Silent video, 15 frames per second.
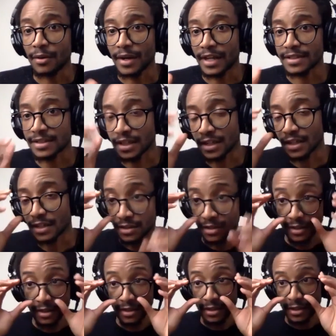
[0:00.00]
as I
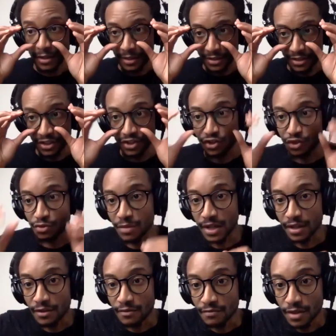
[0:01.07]
continue to
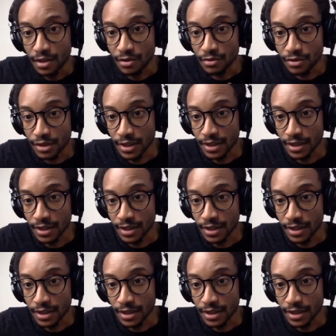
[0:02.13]
make videos.